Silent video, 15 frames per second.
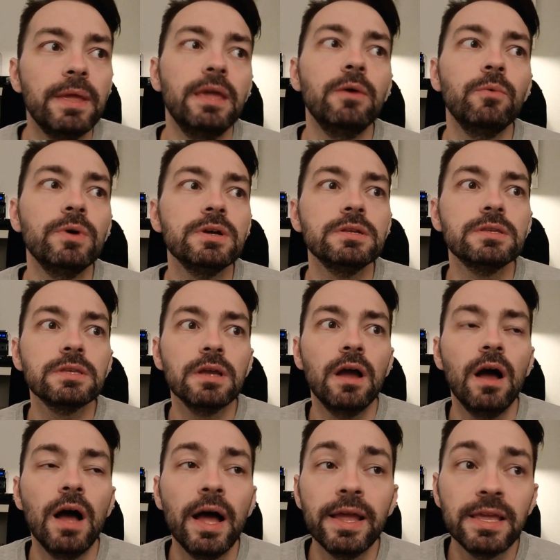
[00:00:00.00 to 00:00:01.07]
It was
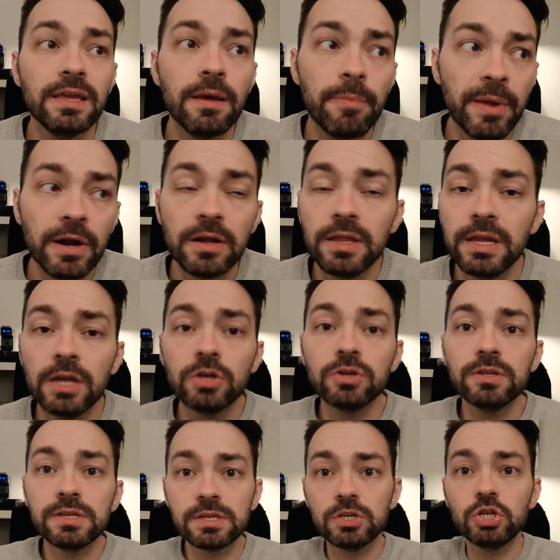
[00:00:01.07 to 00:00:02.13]
apparently
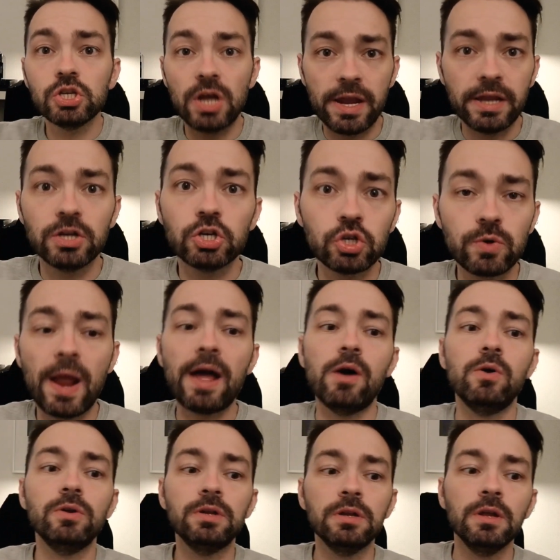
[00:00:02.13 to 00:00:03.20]
under this giant
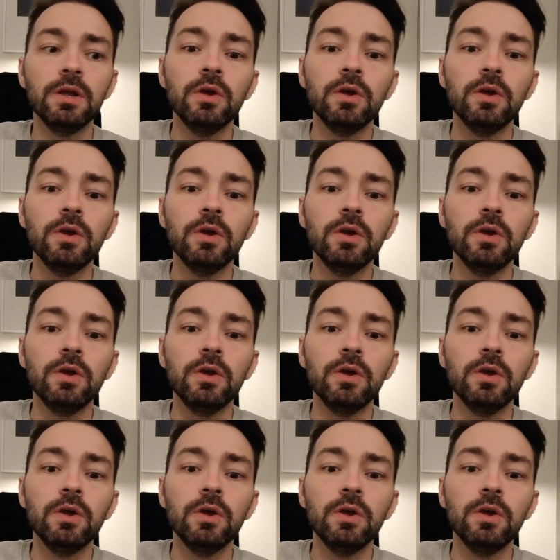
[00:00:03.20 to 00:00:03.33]
shroud